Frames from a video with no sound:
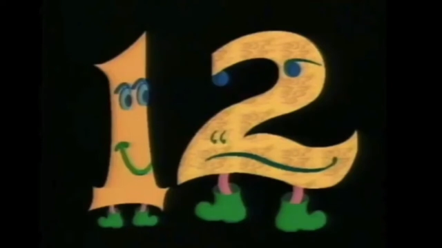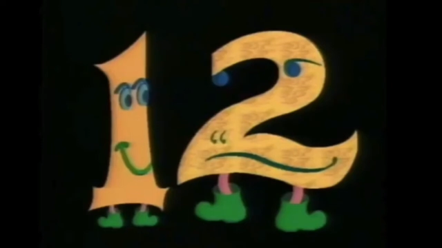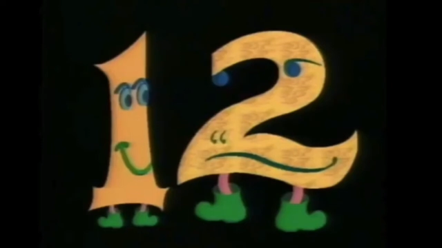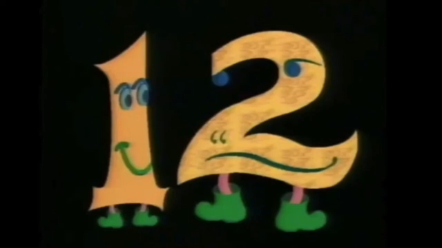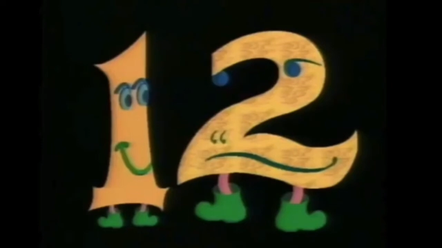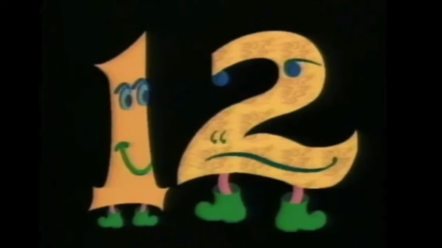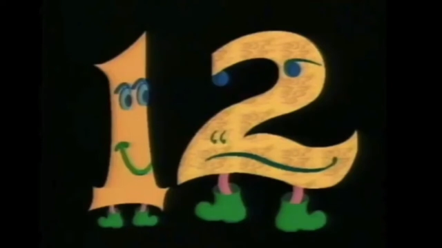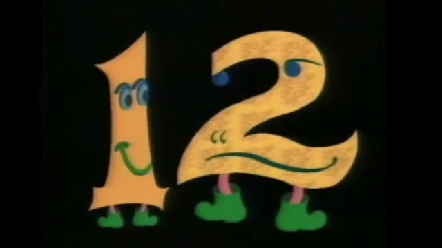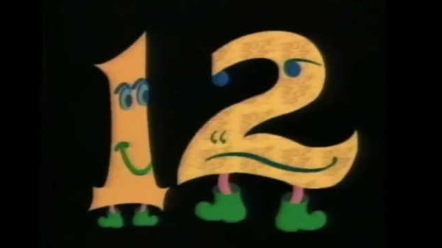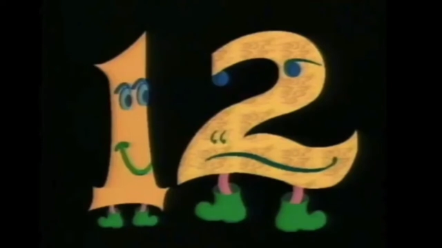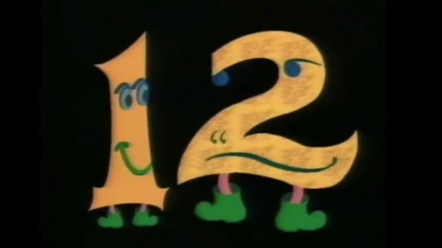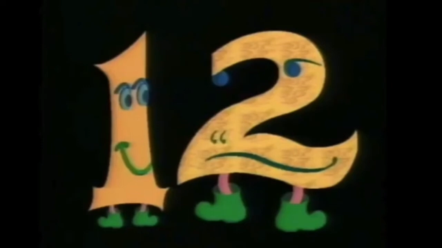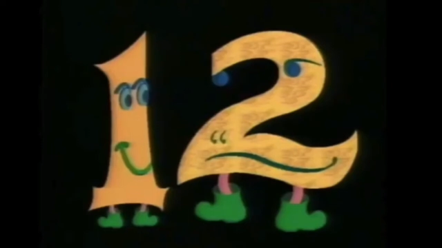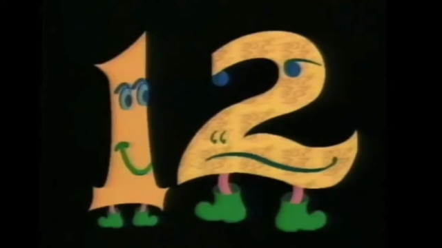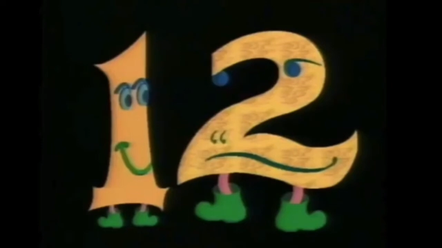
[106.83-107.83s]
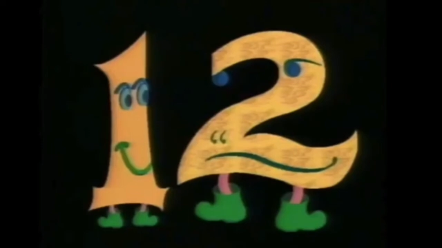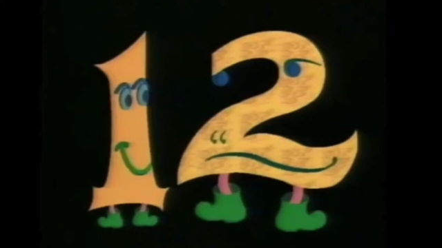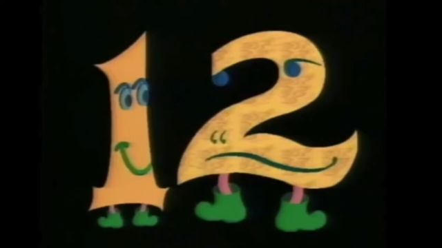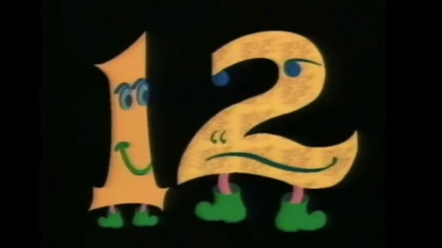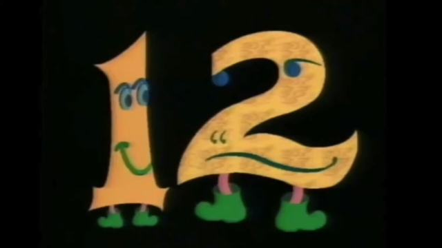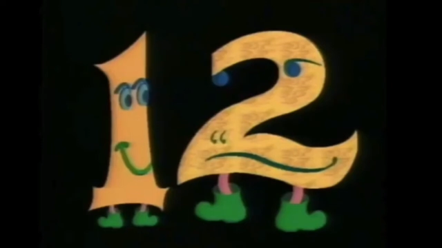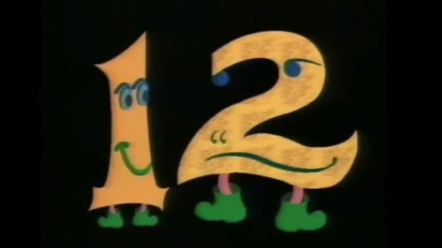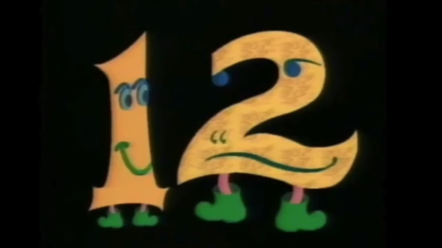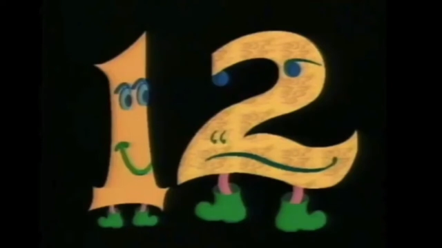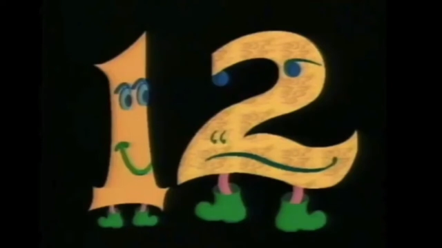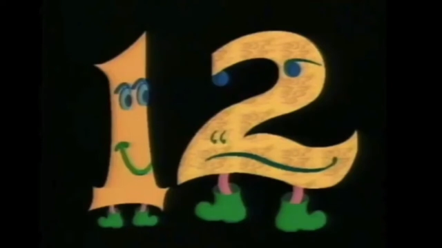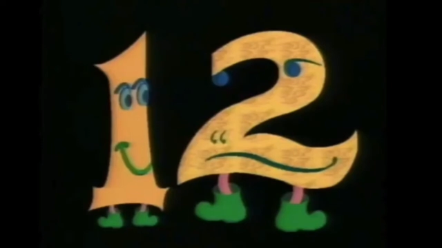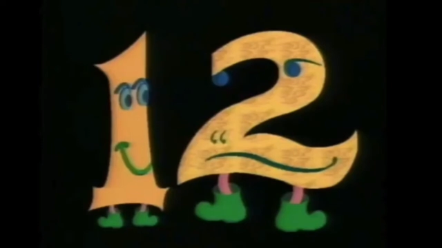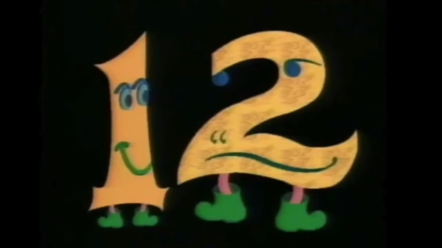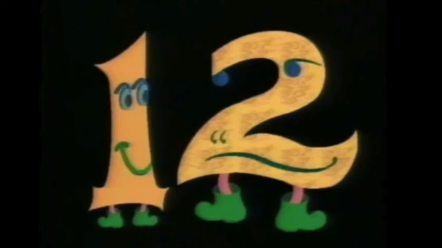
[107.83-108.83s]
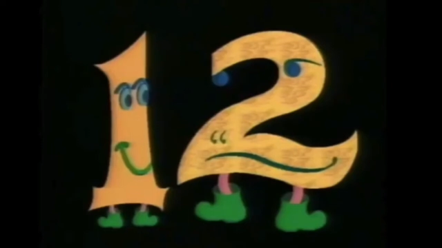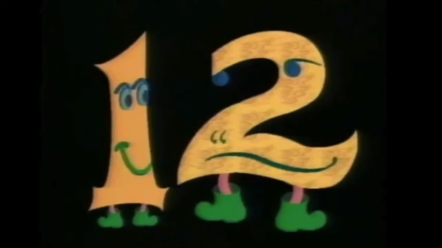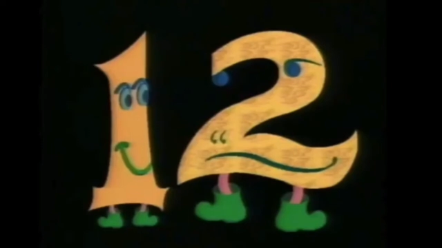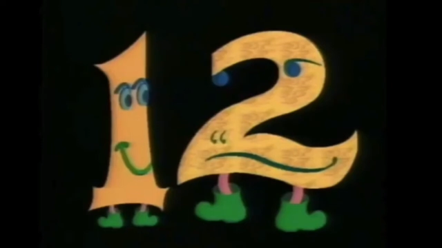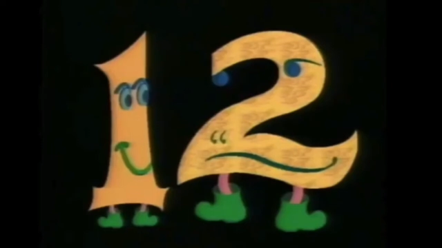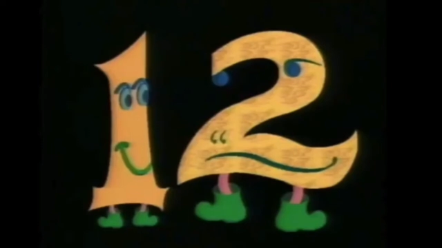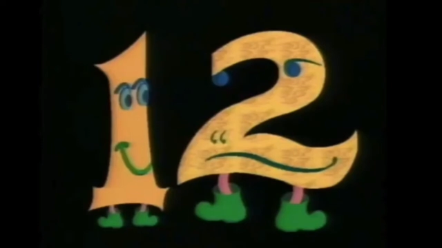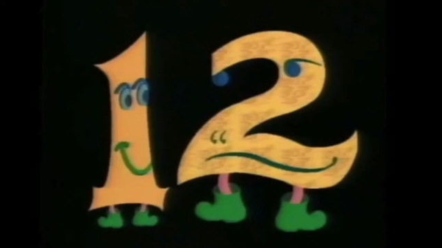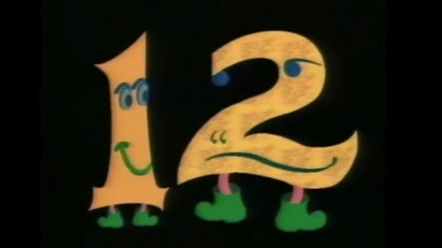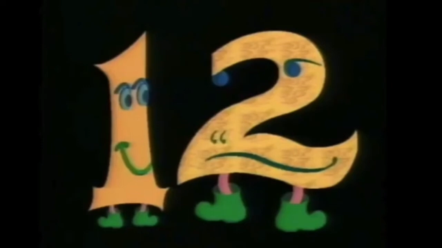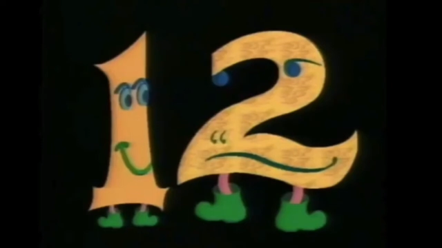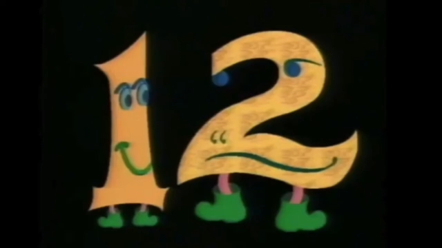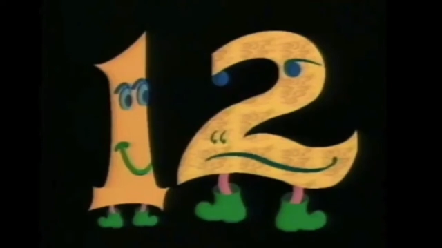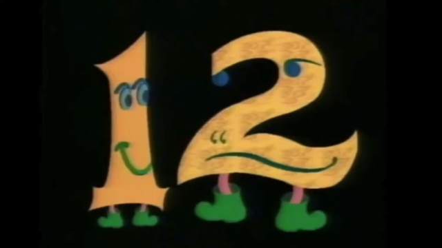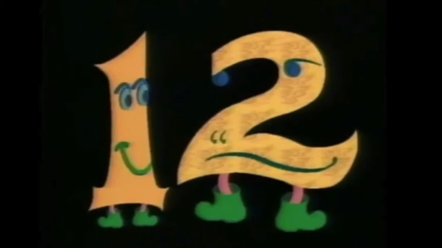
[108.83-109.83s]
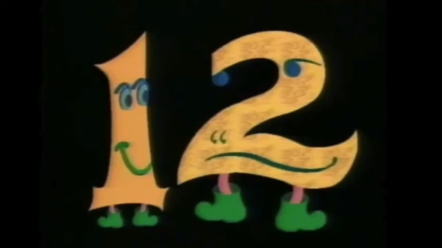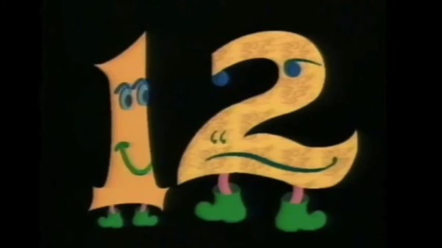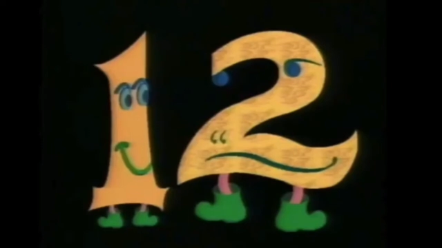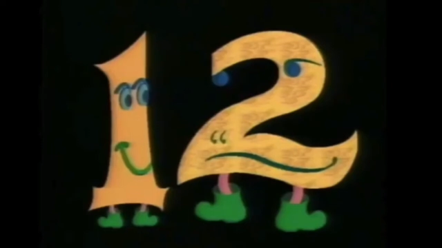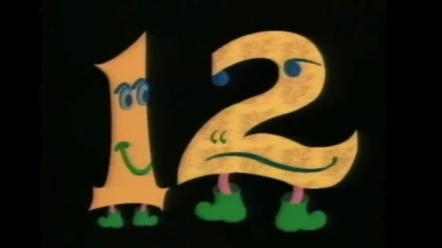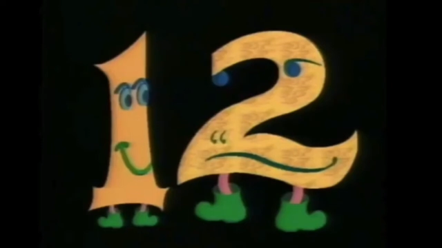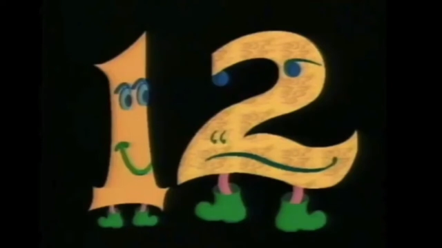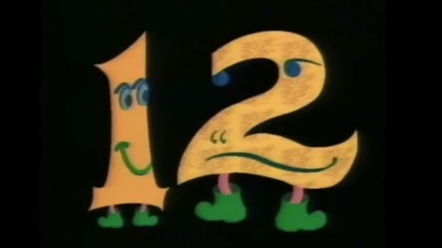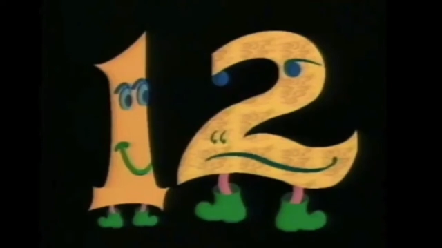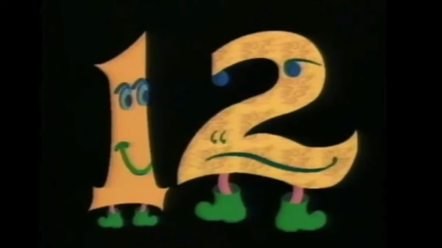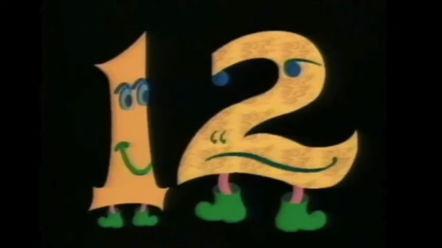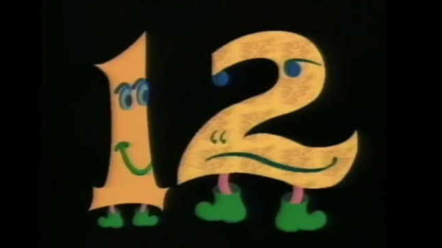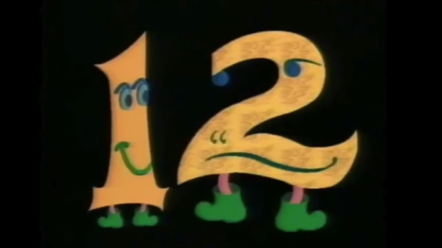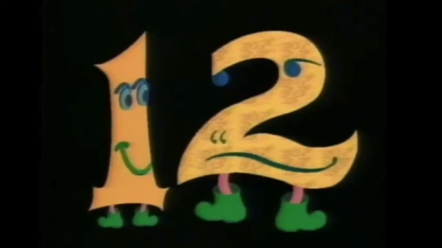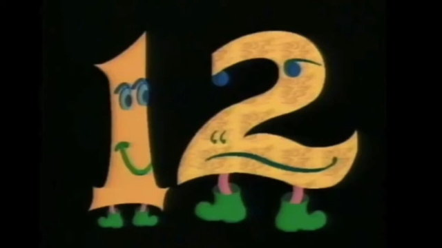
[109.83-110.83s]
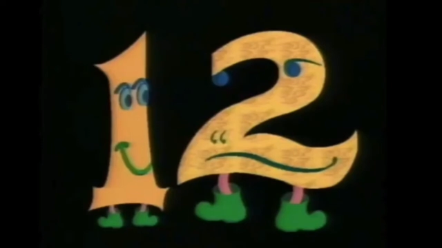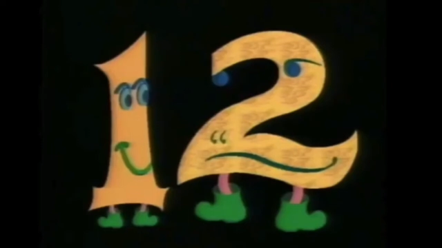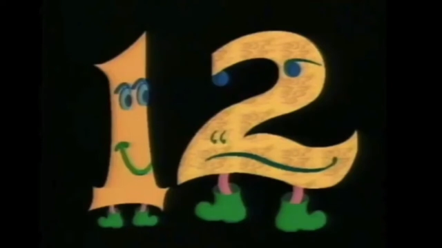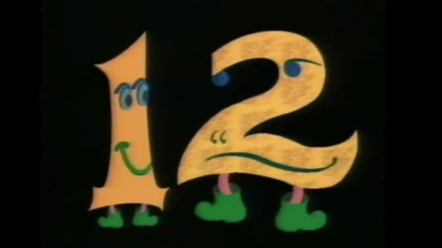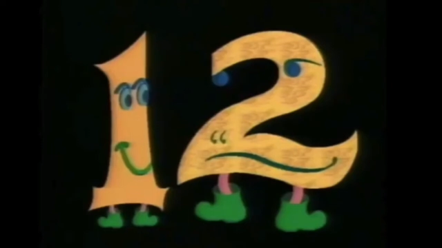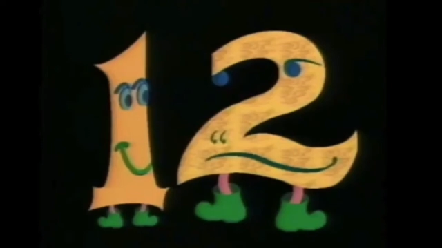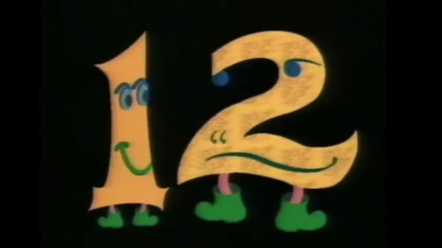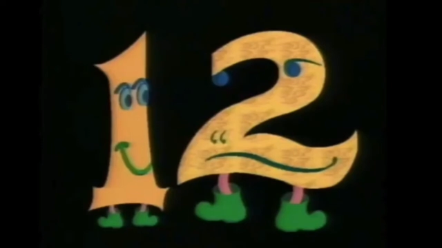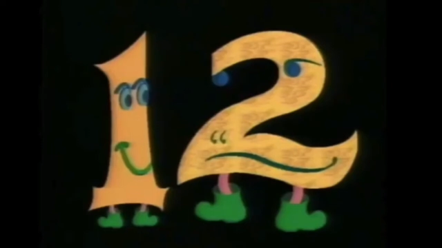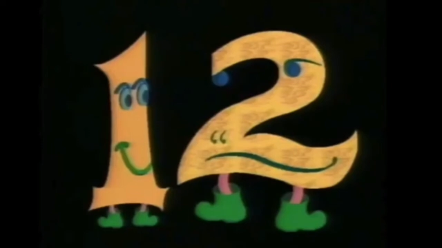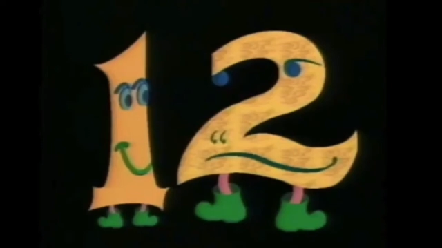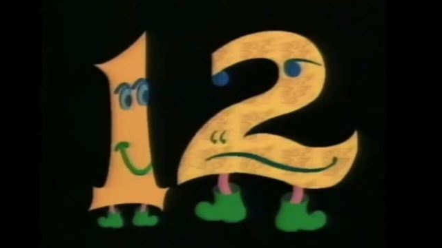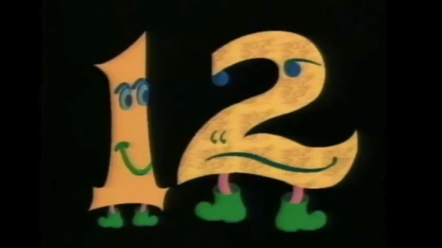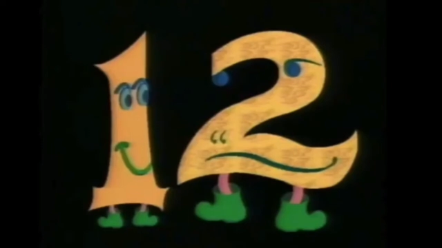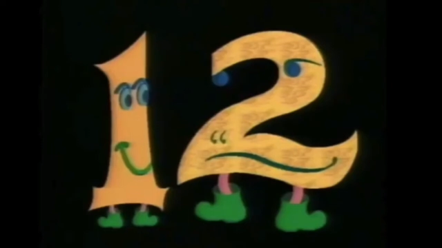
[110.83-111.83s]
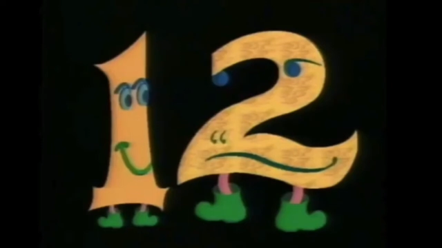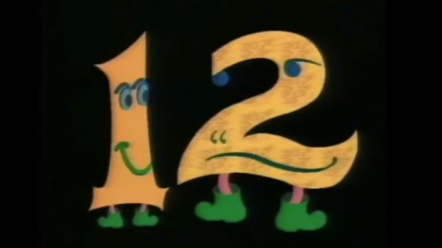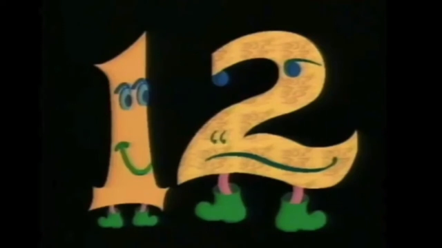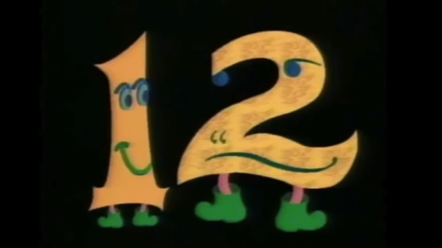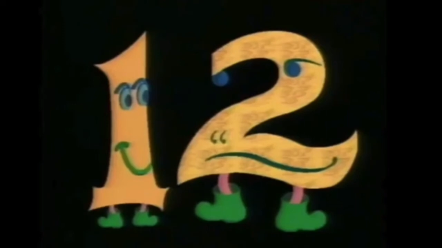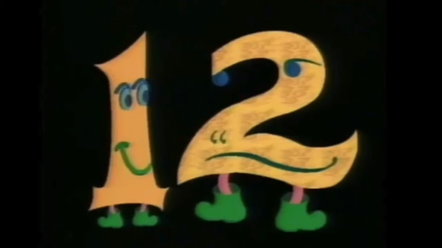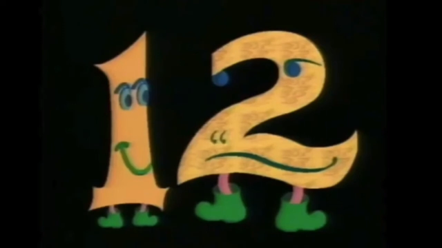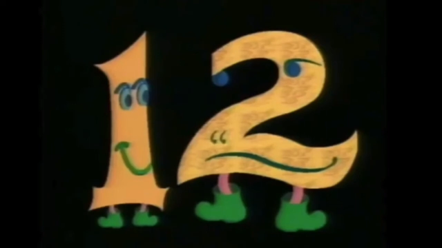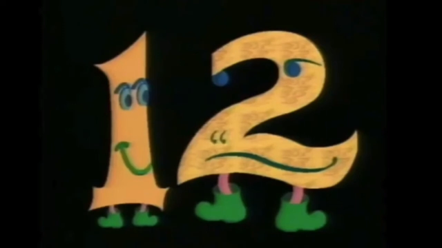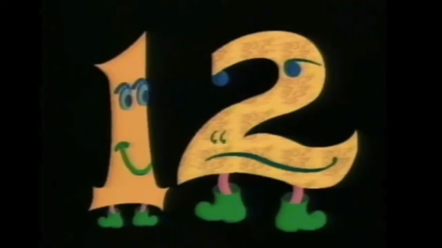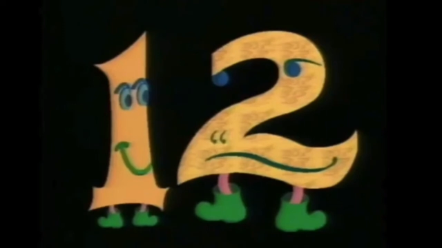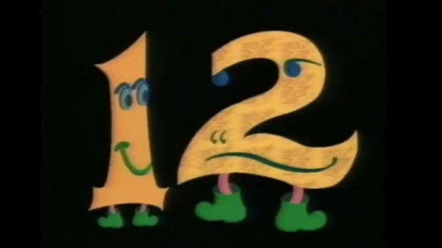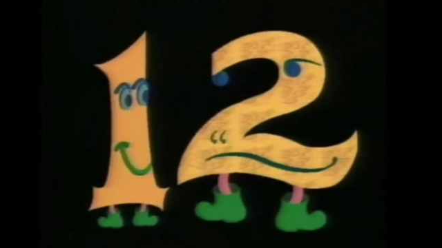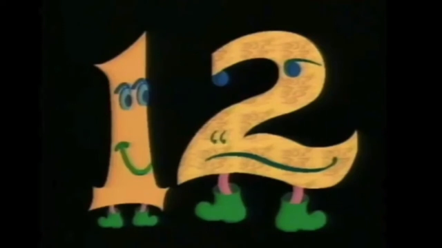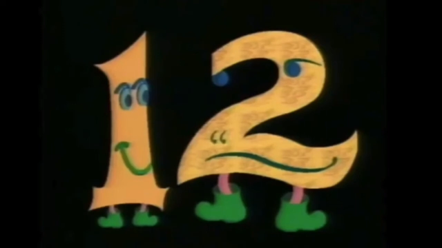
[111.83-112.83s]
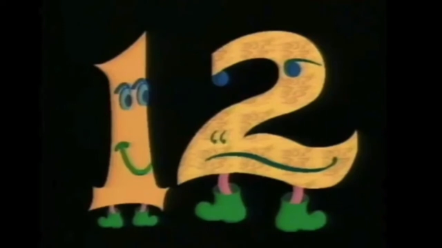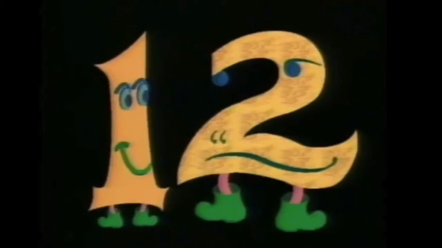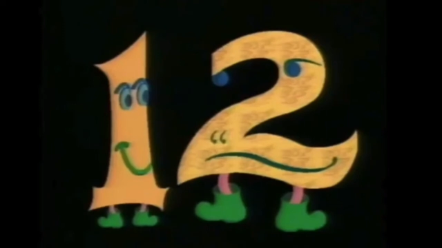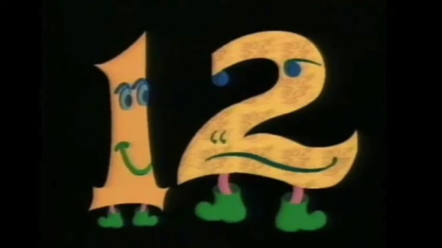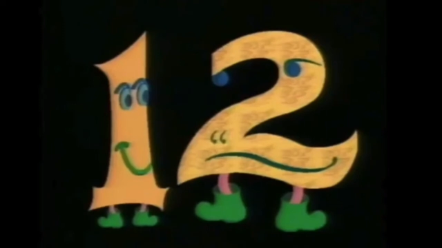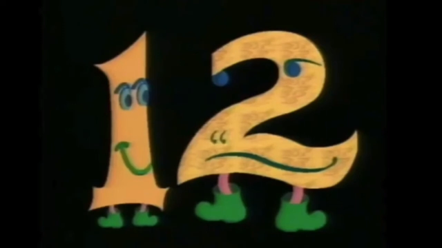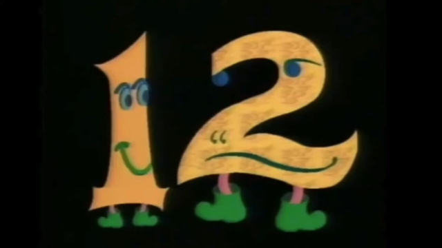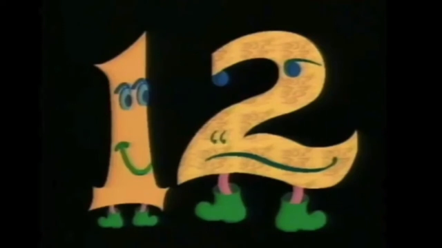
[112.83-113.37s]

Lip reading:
[unreadable: no face in view]